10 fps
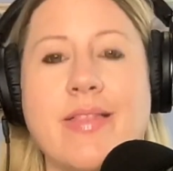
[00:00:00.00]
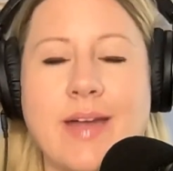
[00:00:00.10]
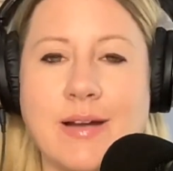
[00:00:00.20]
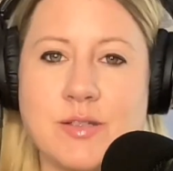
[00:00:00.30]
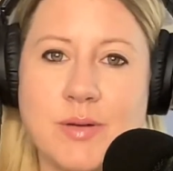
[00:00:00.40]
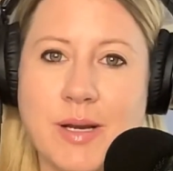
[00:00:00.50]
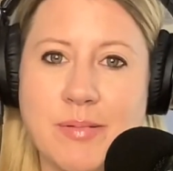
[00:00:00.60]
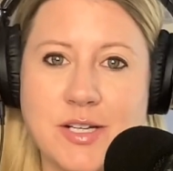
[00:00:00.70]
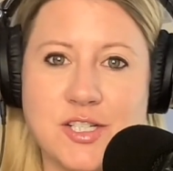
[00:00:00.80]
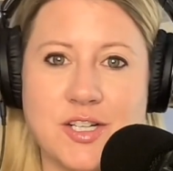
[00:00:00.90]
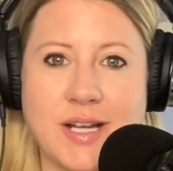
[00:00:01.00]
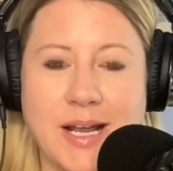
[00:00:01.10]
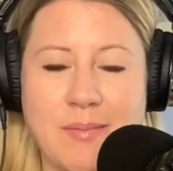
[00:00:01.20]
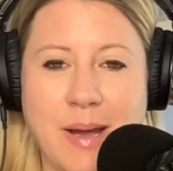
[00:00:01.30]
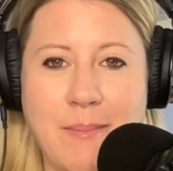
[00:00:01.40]
That's what I pictured
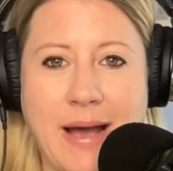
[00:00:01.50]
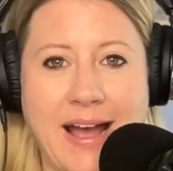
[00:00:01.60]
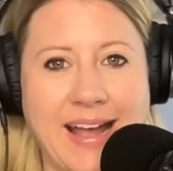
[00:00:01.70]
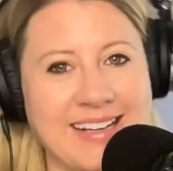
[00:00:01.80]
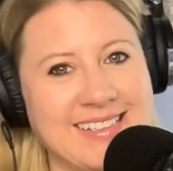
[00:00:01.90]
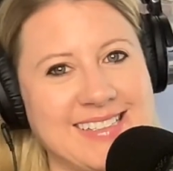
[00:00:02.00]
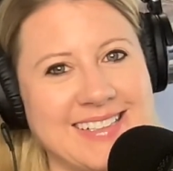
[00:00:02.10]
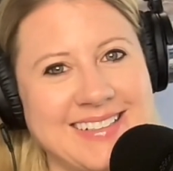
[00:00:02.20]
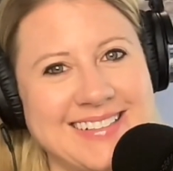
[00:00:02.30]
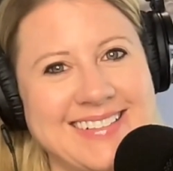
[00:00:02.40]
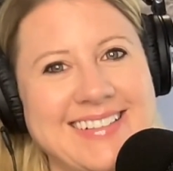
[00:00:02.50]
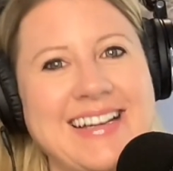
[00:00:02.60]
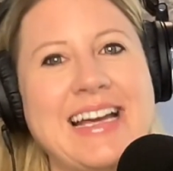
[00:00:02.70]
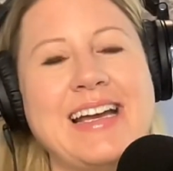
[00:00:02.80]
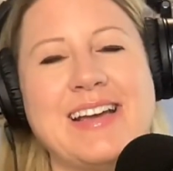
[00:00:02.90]
in my mind.
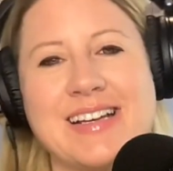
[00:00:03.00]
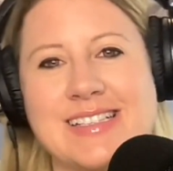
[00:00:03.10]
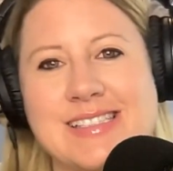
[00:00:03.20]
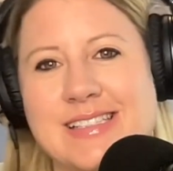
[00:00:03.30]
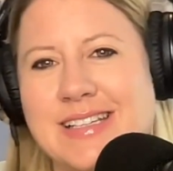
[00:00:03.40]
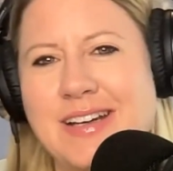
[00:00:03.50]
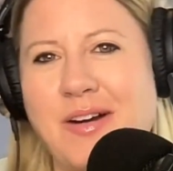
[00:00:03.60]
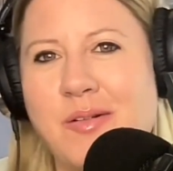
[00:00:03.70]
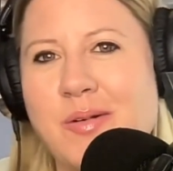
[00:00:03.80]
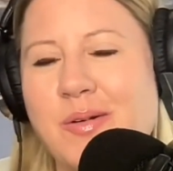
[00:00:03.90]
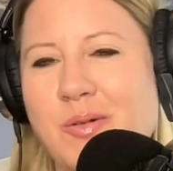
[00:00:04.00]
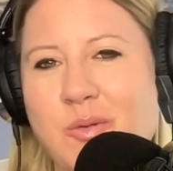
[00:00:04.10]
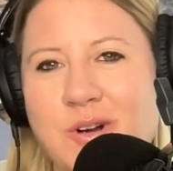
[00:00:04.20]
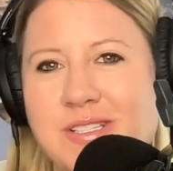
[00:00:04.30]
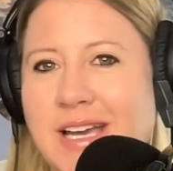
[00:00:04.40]
Because,
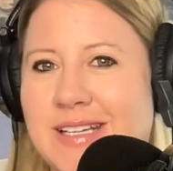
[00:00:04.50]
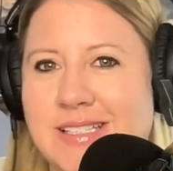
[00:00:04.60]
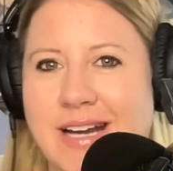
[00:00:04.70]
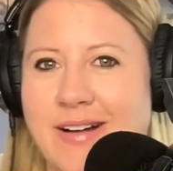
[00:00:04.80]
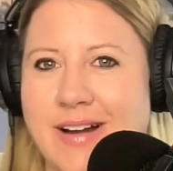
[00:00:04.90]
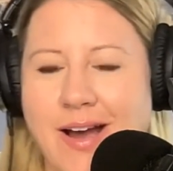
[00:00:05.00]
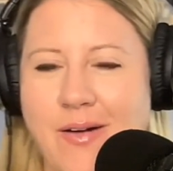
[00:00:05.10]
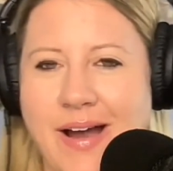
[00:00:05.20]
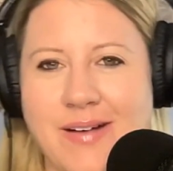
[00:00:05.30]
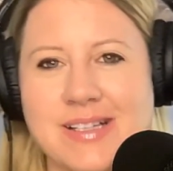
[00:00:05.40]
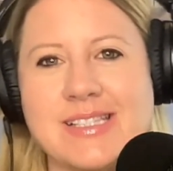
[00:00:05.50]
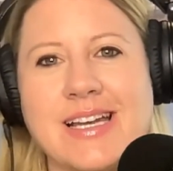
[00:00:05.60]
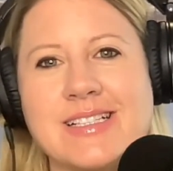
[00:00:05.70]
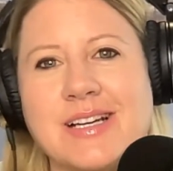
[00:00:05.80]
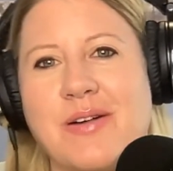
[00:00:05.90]
worst case scenario, I always
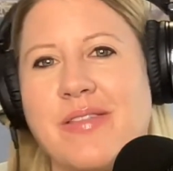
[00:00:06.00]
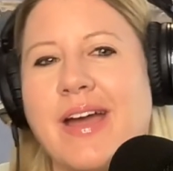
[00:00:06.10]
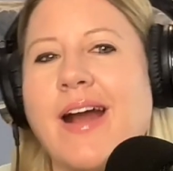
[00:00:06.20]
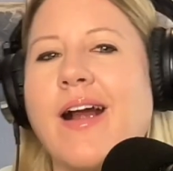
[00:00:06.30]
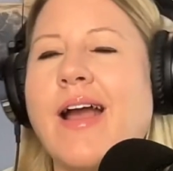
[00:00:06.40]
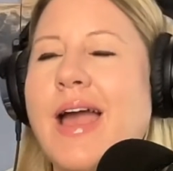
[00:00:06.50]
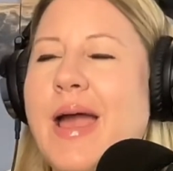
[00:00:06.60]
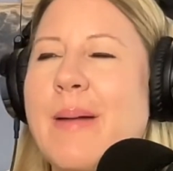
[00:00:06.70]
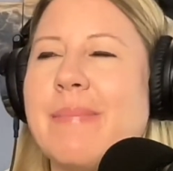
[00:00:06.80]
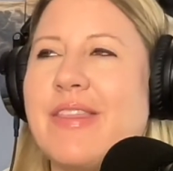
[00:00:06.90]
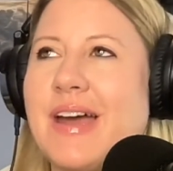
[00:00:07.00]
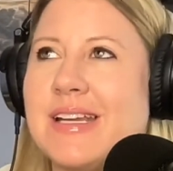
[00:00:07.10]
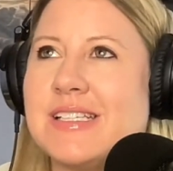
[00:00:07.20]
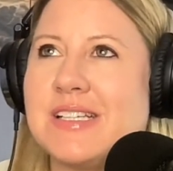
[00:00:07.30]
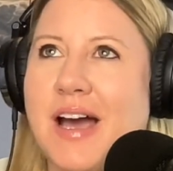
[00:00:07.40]
like to go there, but that
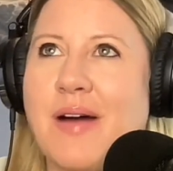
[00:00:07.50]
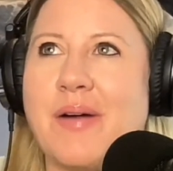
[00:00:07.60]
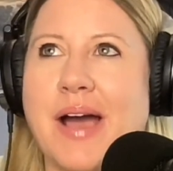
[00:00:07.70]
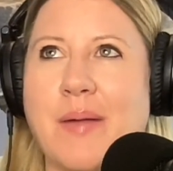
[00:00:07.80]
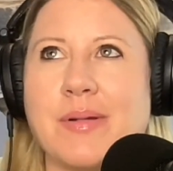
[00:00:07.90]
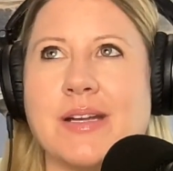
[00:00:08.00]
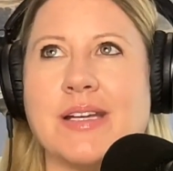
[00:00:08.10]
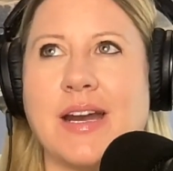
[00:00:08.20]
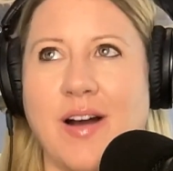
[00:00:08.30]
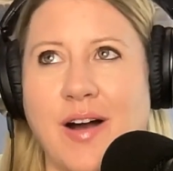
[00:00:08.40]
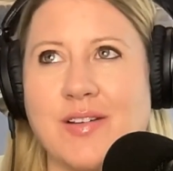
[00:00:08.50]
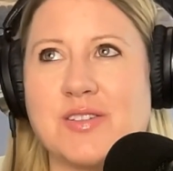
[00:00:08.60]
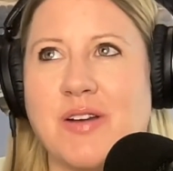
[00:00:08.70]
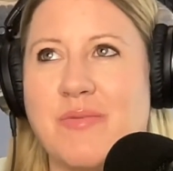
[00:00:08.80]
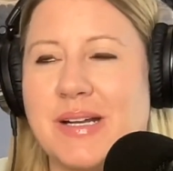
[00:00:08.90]
is not what happened at all.
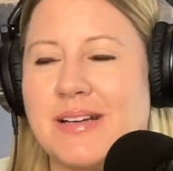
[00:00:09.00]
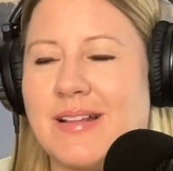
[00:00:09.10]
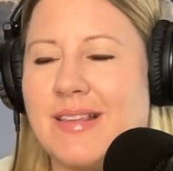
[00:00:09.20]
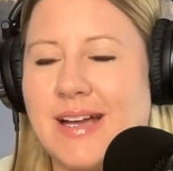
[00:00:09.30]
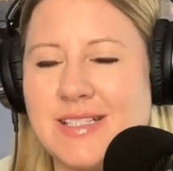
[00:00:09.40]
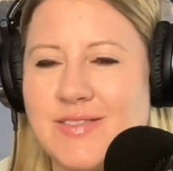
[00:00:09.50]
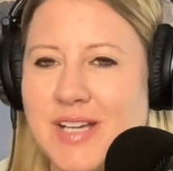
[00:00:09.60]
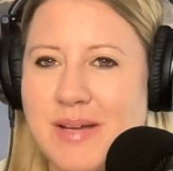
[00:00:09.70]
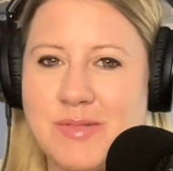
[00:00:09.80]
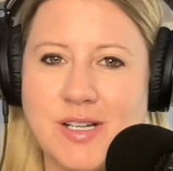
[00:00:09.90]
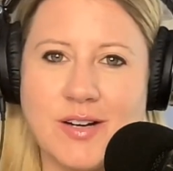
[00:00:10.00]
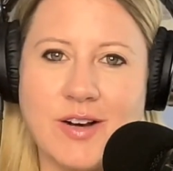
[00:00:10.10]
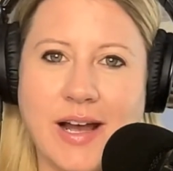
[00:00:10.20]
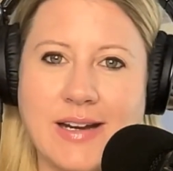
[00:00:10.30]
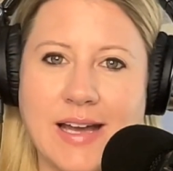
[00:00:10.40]
So I've been lots of times on a
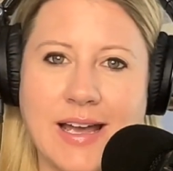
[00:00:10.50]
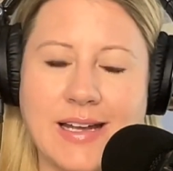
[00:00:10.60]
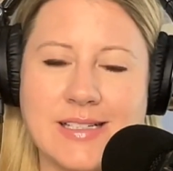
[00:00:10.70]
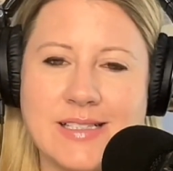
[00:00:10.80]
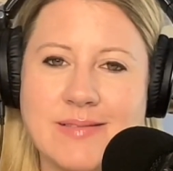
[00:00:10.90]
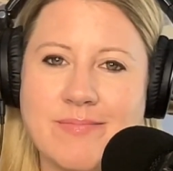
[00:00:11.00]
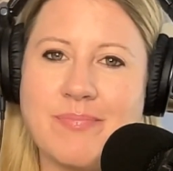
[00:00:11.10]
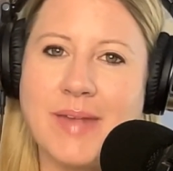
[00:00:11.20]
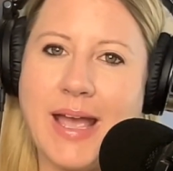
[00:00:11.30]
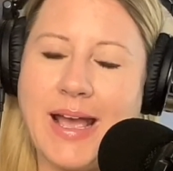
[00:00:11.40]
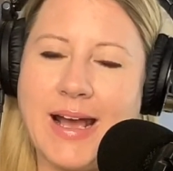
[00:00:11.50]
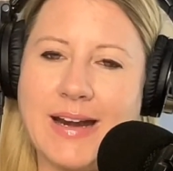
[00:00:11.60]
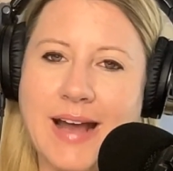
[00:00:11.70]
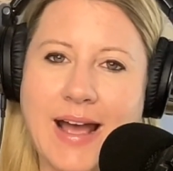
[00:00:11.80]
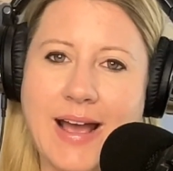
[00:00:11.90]
grad night,
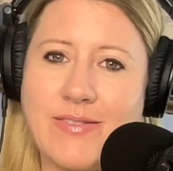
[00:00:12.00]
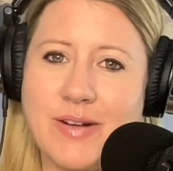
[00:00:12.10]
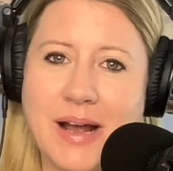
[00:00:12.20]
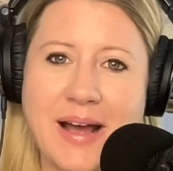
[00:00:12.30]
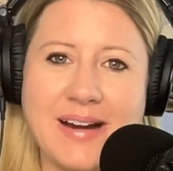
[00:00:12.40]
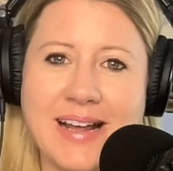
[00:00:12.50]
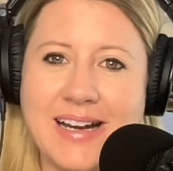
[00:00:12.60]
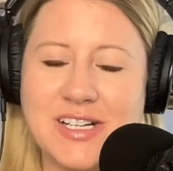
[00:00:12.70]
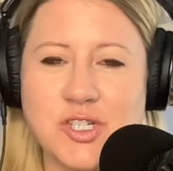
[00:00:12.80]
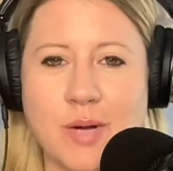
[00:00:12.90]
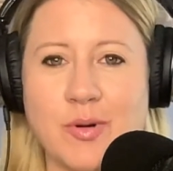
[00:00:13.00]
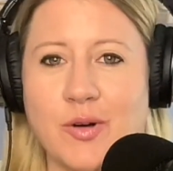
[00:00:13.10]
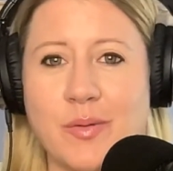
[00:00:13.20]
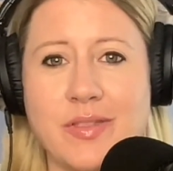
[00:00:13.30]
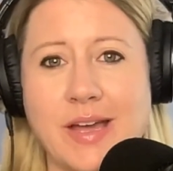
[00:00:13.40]
and I haven't had any
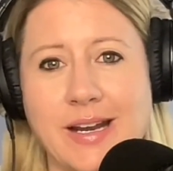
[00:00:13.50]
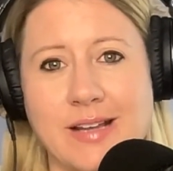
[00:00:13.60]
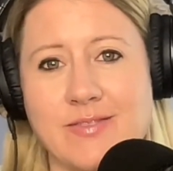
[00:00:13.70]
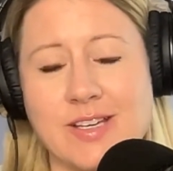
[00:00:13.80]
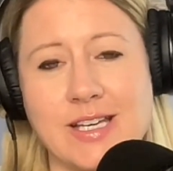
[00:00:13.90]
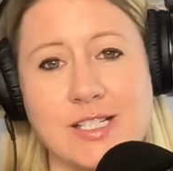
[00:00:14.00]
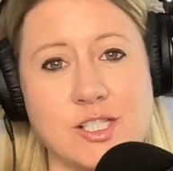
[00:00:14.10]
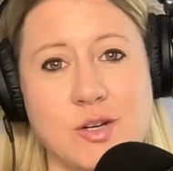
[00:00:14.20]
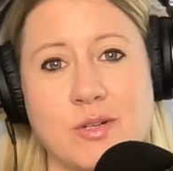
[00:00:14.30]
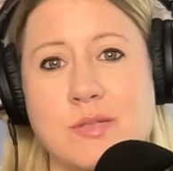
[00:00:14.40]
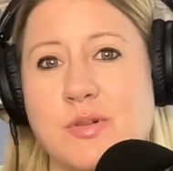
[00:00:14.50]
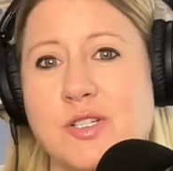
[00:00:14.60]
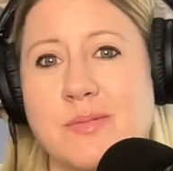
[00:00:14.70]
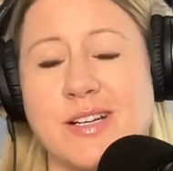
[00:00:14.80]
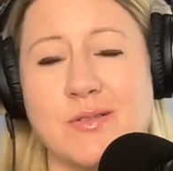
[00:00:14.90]
trouble with any of the kids. No one's
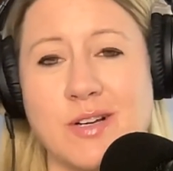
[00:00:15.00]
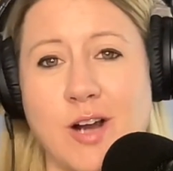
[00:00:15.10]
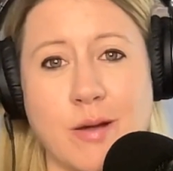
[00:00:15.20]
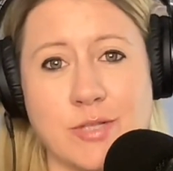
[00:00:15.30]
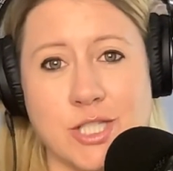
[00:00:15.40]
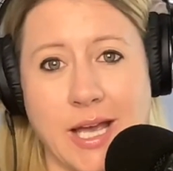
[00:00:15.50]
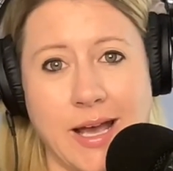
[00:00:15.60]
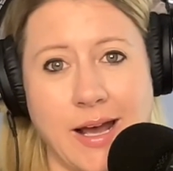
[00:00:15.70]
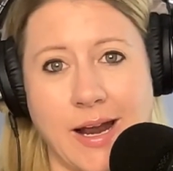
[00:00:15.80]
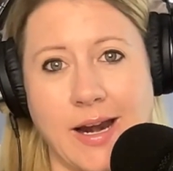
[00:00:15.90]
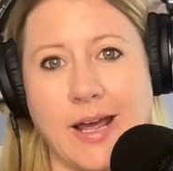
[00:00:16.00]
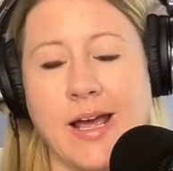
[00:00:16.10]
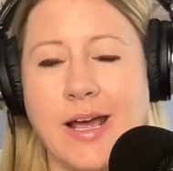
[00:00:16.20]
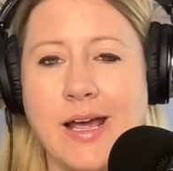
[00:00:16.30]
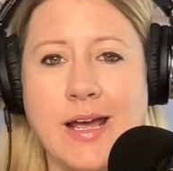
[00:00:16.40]
pushed me into a garbage can.
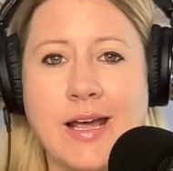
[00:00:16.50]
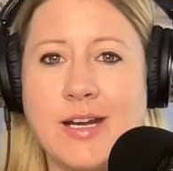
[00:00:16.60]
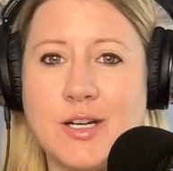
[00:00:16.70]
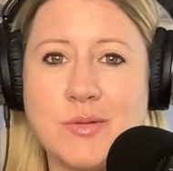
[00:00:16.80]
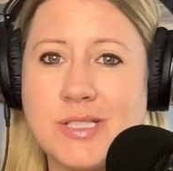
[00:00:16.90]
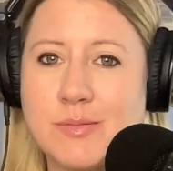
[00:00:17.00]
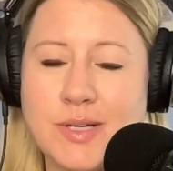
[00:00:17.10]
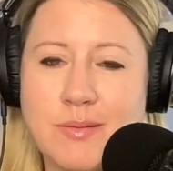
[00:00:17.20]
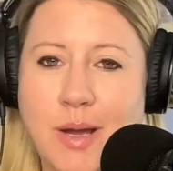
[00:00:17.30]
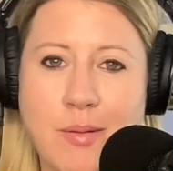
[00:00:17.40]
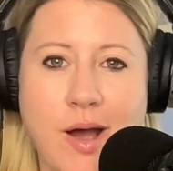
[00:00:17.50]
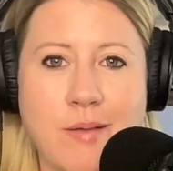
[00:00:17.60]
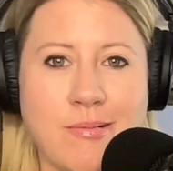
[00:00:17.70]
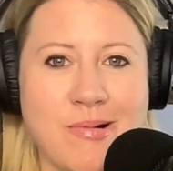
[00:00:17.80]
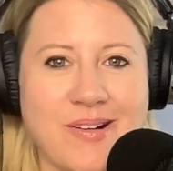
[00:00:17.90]
No one spilled my
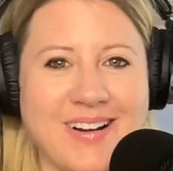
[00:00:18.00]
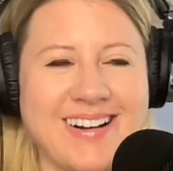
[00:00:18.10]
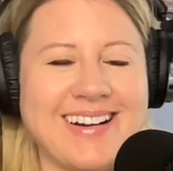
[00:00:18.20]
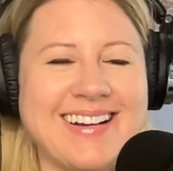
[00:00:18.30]
popcorn.